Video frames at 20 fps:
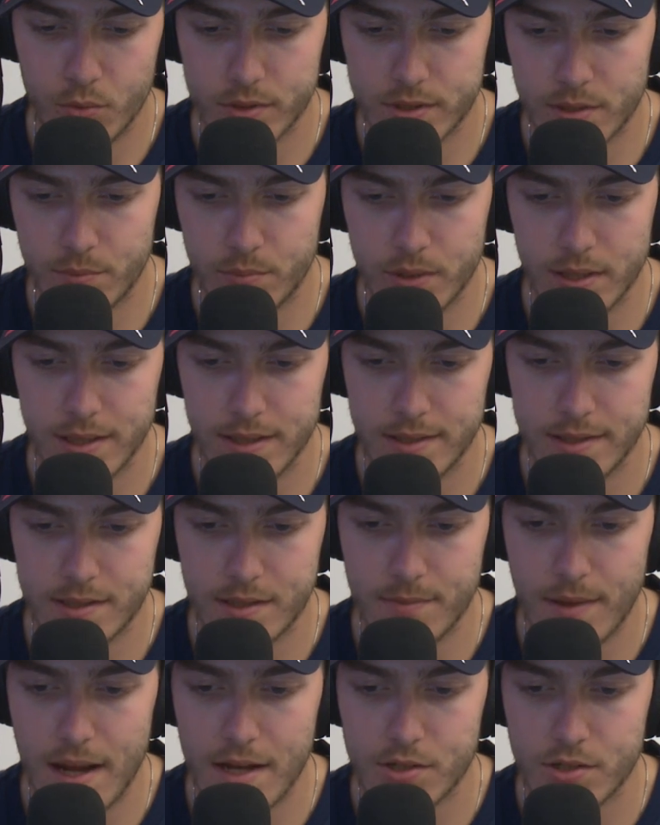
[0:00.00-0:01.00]
was completely
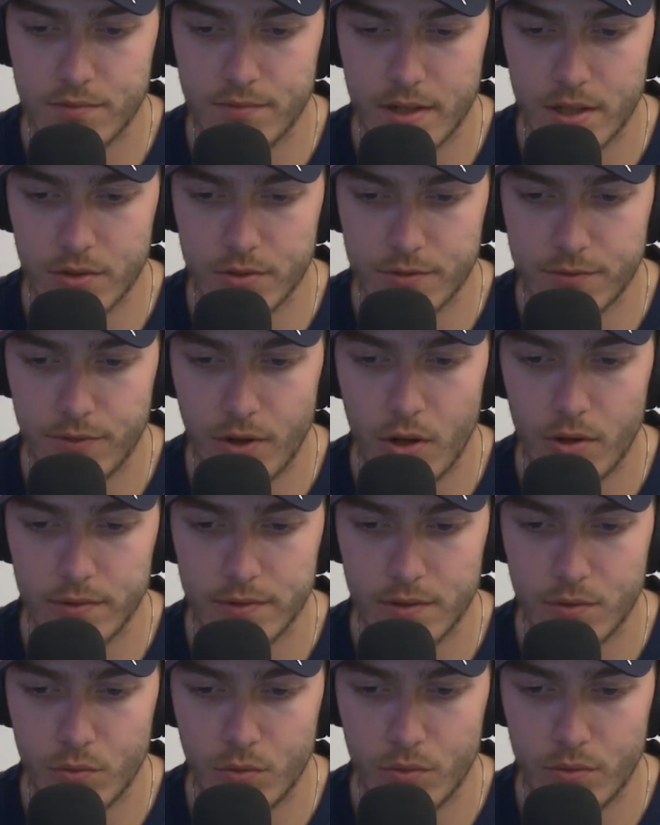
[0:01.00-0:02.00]
Sebastian Vettel's
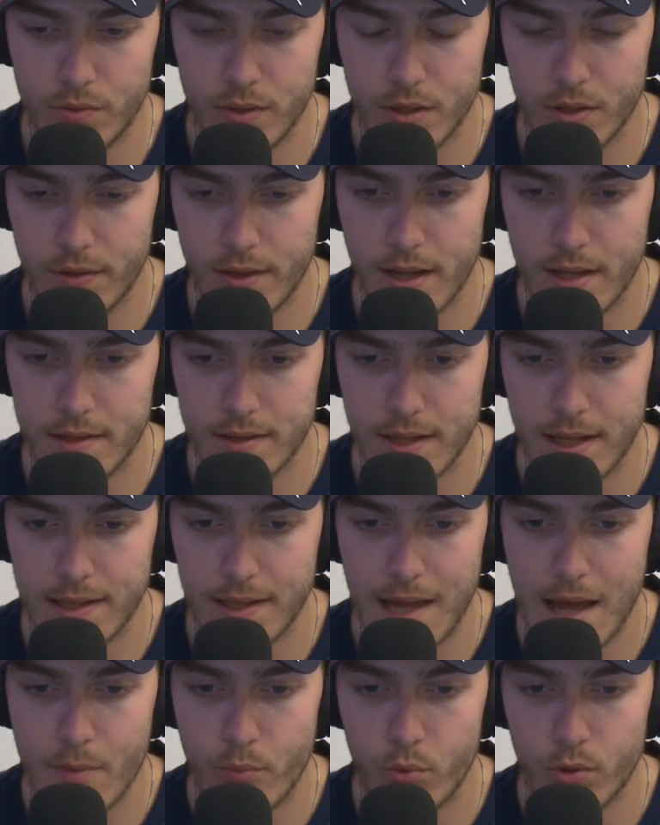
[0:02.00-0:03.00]
fault, that
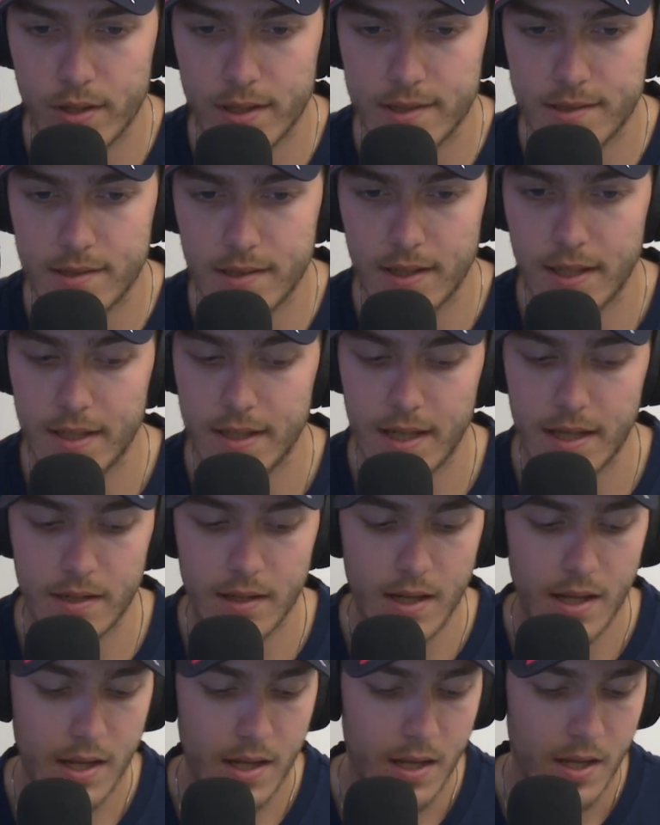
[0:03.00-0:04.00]
lap 1 incident. And
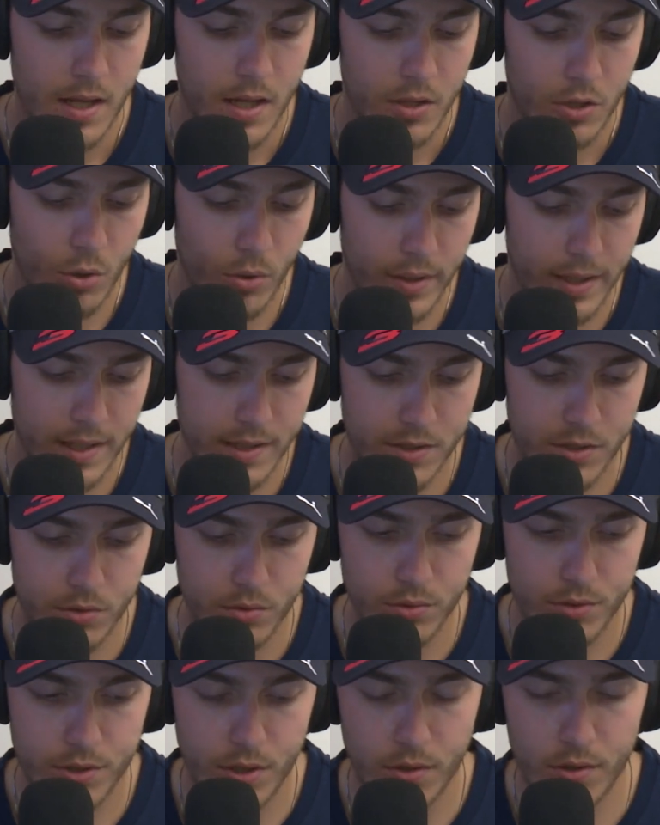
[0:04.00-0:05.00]
then going
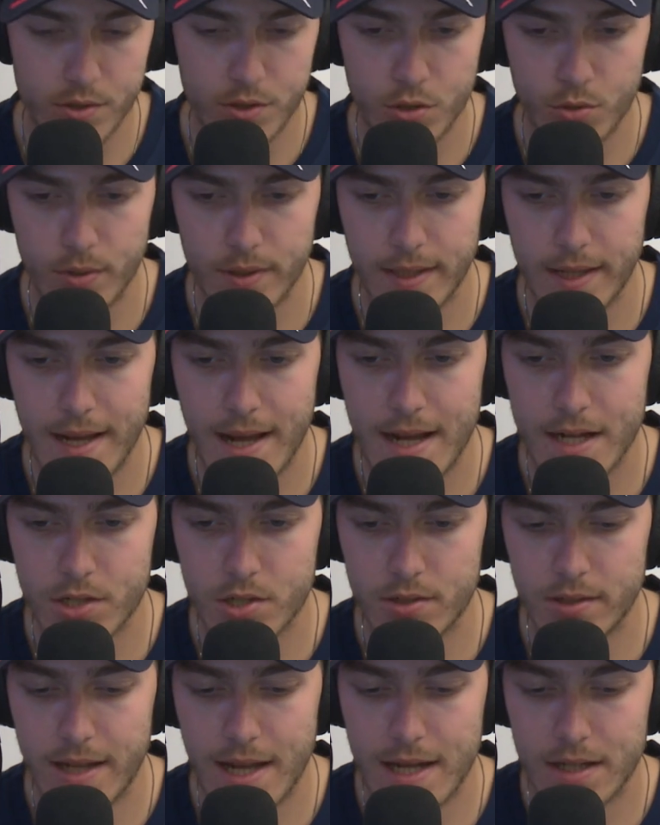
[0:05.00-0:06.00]
into turn 2 when they
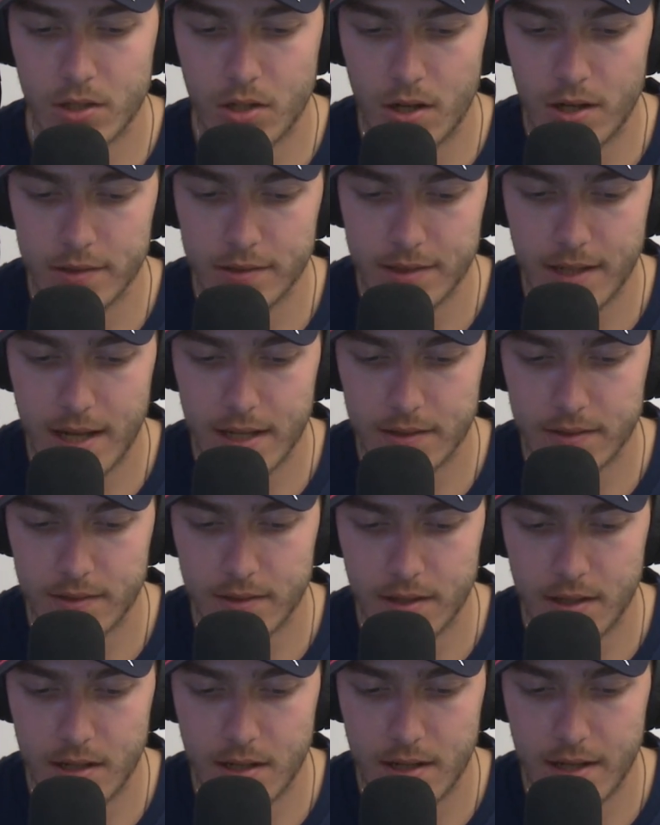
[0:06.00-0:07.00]
actually had contact,
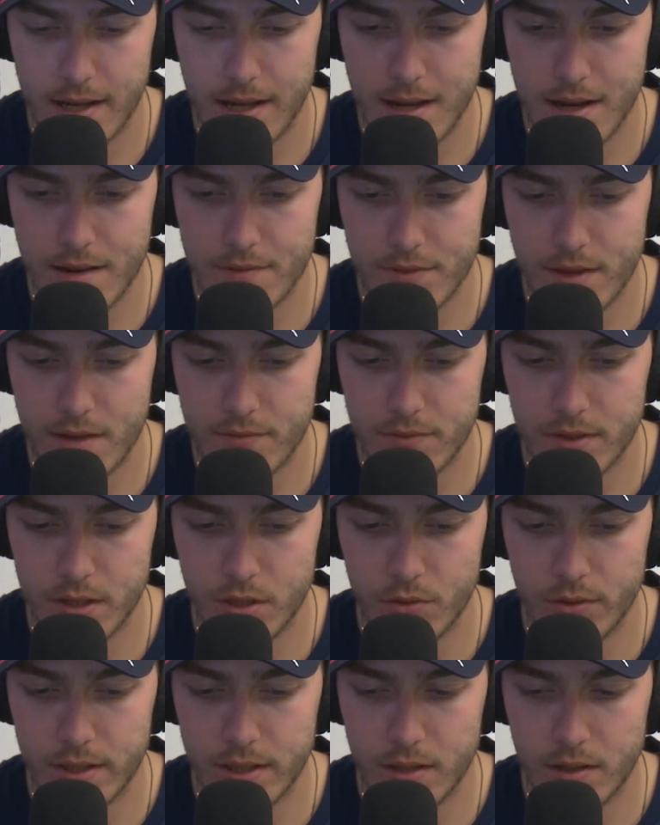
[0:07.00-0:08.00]
I have that
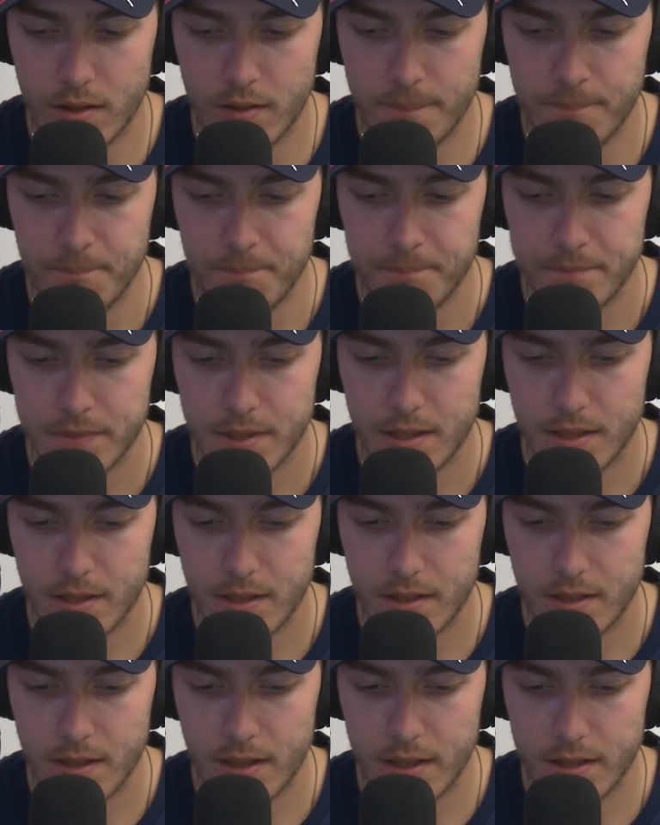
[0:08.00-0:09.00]
video here,
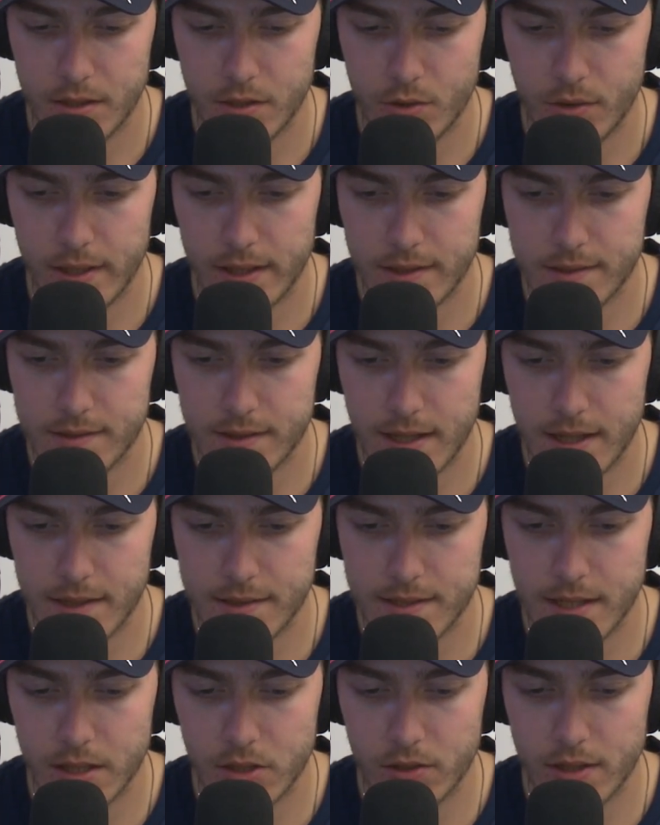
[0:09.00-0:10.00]
and I can kind
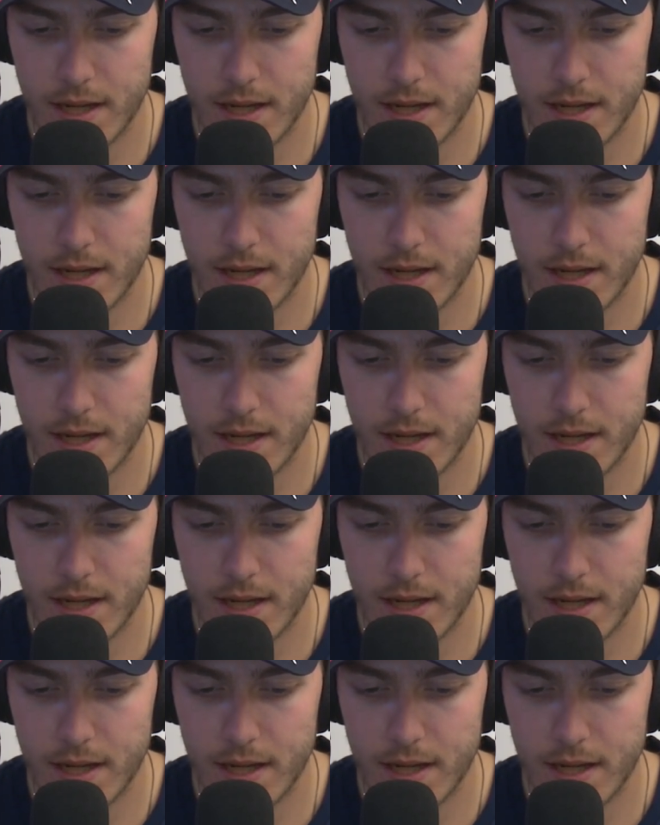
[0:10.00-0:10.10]
of take you